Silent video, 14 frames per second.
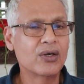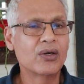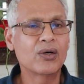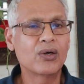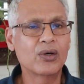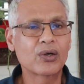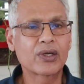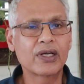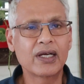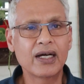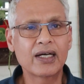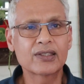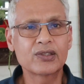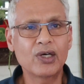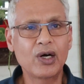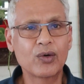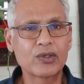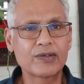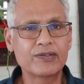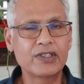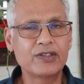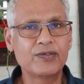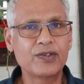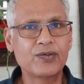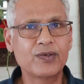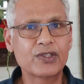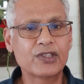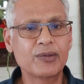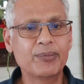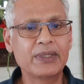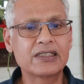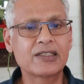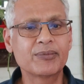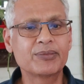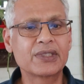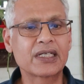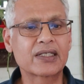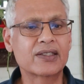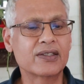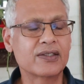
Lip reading: Okay. So out of this, which was your best subject?